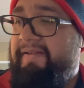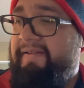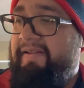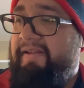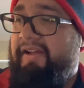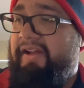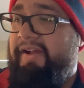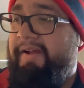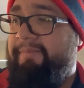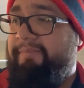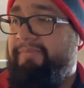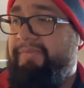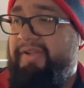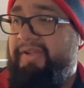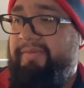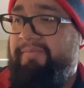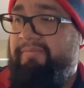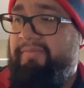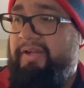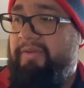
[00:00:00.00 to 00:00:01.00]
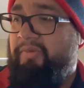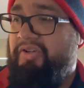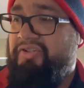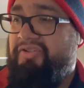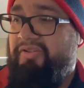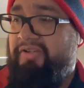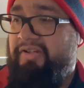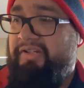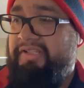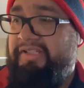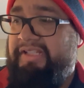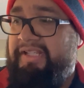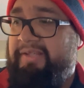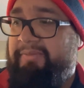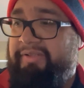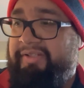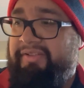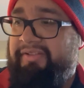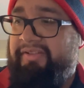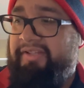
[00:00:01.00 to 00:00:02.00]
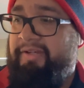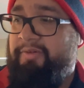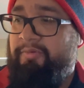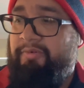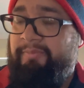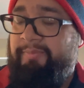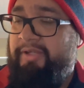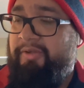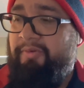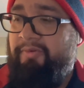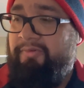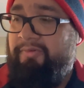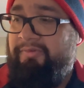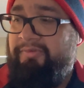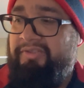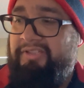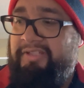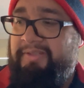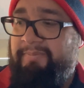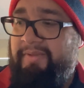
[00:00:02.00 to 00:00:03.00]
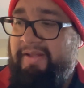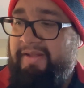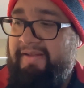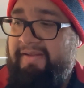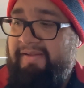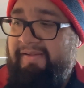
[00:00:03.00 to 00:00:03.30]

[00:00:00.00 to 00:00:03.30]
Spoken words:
I watch a lot of games. Like I said, I go to my local team.